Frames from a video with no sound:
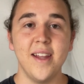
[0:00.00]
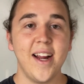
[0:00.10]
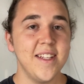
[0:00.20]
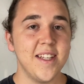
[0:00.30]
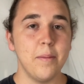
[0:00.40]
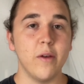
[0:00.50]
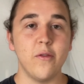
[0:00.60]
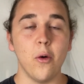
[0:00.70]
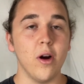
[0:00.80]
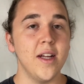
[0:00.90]
like I said
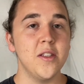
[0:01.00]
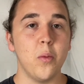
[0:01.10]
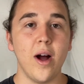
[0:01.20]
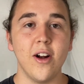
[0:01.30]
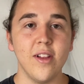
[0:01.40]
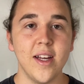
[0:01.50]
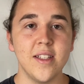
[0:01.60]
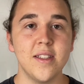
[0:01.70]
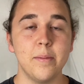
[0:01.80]
before, it's wireless,